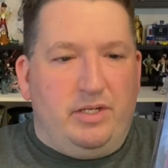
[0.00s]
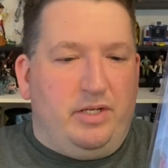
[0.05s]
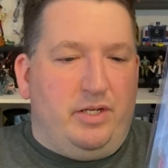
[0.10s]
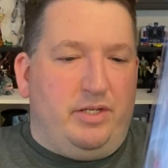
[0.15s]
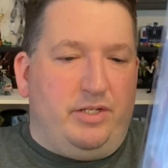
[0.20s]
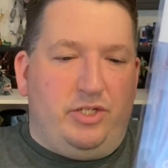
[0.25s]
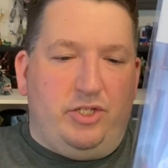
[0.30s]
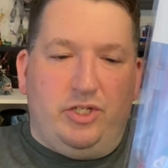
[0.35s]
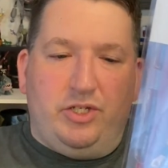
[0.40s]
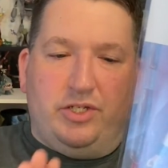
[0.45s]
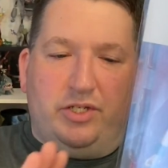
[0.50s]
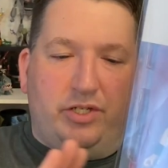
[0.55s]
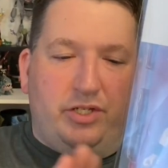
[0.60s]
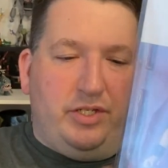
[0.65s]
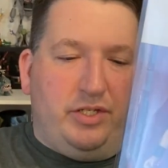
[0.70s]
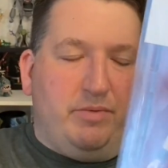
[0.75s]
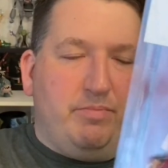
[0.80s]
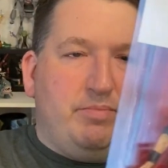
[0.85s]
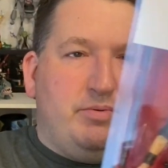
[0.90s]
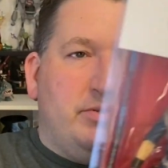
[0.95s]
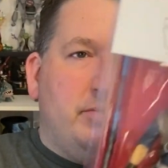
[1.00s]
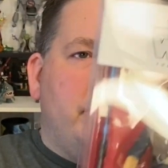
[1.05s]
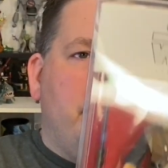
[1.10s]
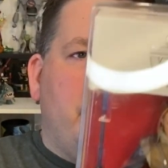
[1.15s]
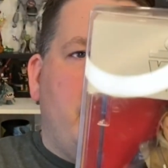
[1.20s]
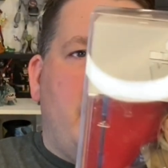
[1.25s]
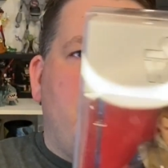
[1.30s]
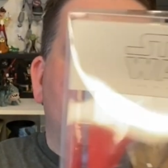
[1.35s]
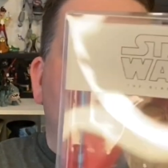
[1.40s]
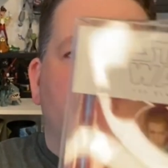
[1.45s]
It's just a simple
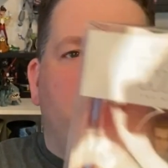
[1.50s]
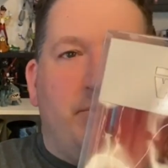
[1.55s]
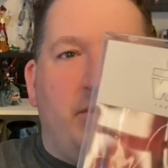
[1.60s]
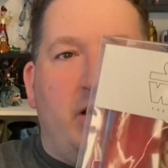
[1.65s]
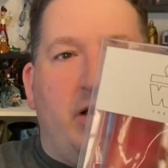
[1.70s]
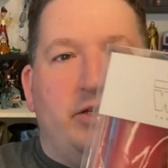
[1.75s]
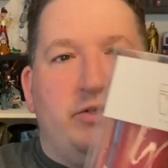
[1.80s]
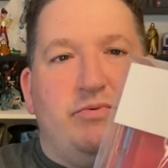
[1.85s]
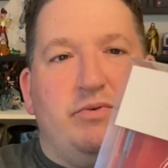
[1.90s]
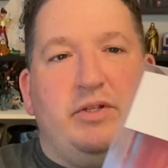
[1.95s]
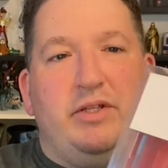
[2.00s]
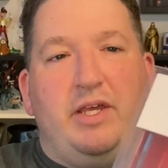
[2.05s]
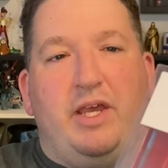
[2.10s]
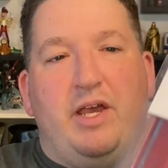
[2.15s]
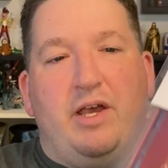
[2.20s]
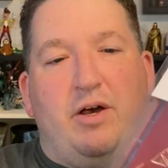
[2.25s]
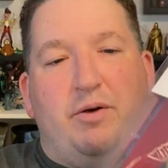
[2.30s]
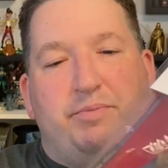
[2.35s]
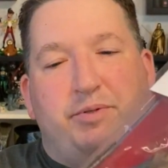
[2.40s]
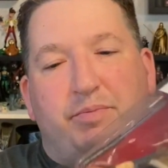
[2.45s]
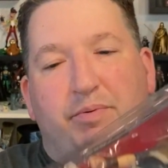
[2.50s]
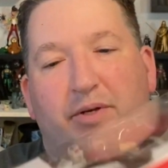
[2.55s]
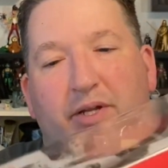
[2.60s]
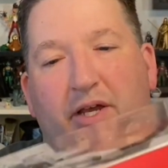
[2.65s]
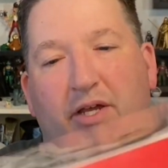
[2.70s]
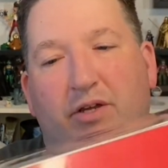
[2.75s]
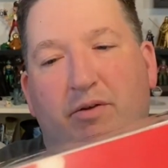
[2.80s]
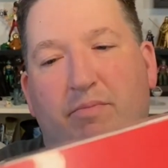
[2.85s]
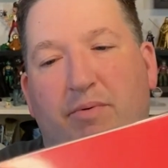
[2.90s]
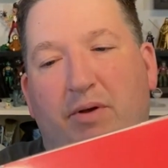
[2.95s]
plastic box. Really helps
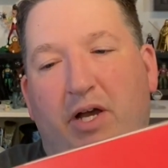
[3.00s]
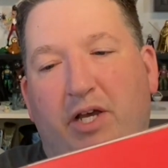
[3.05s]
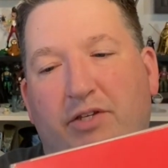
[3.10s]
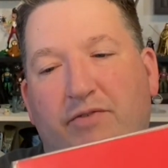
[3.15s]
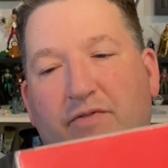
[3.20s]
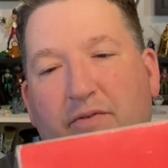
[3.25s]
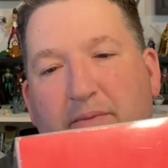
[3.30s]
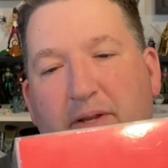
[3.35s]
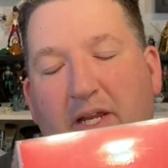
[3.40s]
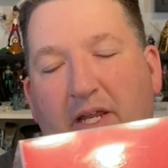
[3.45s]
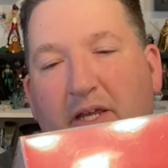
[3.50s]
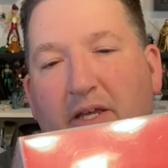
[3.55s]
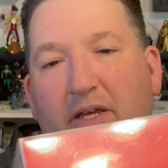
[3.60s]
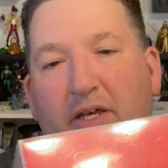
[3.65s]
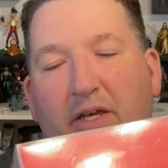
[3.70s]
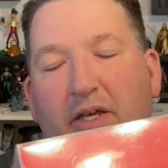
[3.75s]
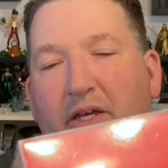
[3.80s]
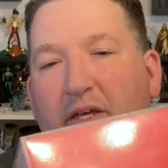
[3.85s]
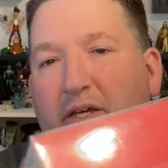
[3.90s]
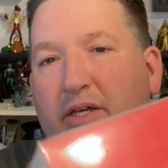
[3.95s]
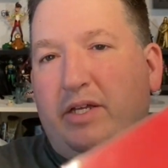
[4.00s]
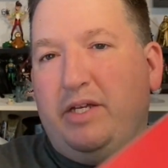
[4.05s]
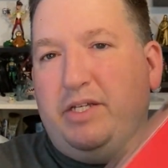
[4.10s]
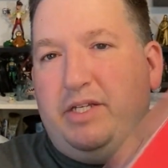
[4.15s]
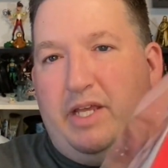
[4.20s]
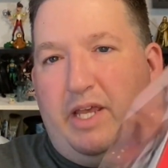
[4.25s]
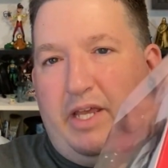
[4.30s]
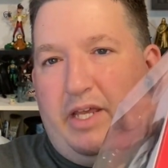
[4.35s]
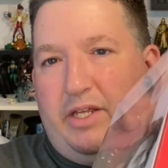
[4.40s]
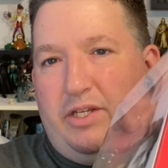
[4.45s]
protect your box from any
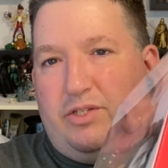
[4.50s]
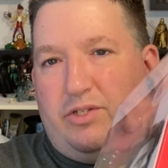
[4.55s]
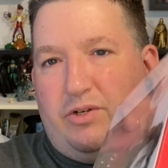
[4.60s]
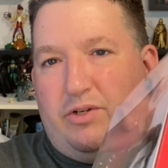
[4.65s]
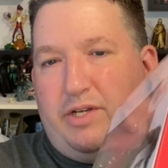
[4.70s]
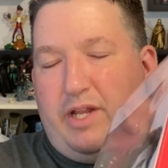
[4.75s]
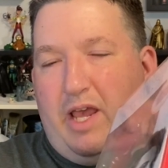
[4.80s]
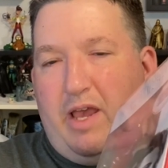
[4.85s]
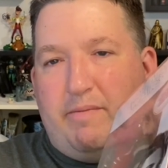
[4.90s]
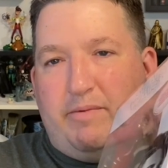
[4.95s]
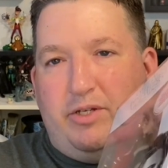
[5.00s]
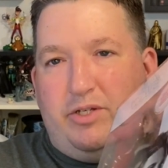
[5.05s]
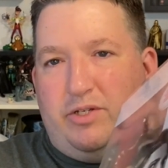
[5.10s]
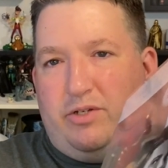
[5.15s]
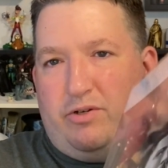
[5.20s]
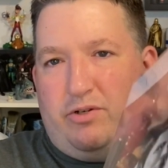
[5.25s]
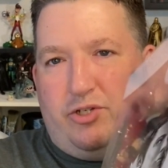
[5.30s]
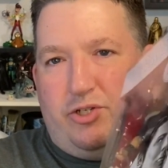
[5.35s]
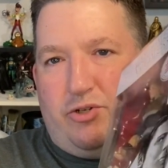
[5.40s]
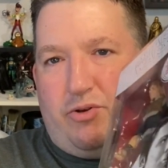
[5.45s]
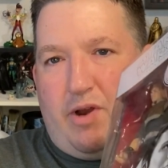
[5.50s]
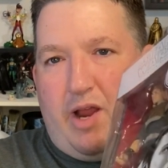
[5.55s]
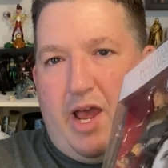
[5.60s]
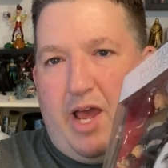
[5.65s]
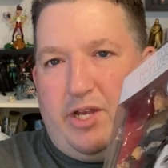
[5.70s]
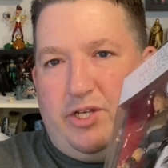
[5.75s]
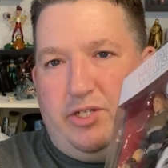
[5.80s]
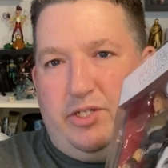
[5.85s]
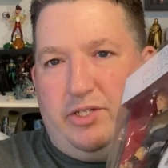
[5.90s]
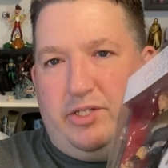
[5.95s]
dings or damages or
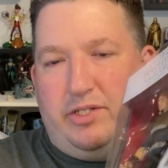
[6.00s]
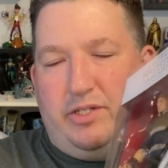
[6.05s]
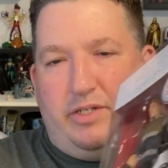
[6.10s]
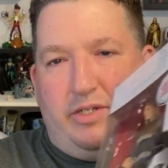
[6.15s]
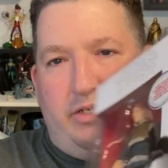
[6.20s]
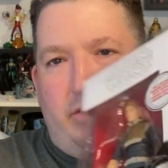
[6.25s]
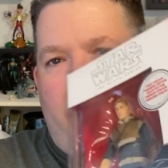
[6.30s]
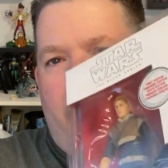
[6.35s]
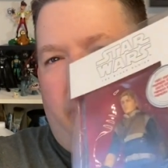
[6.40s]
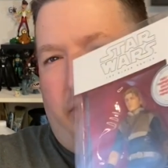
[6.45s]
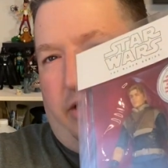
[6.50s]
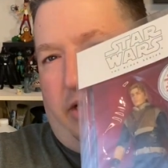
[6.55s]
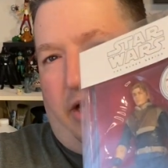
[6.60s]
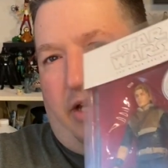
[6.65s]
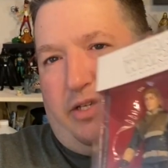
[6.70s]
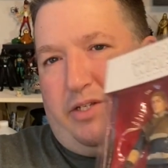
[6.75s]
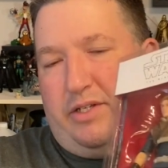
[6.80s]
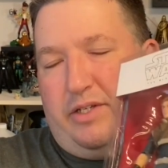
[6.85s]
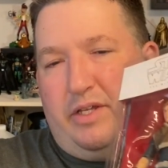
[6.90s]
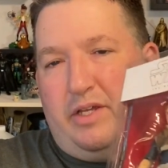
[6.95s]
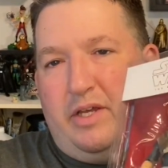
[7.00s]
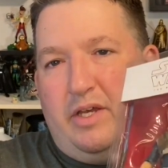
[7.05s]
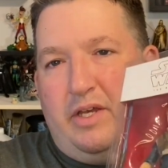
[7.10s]
scratches and dust.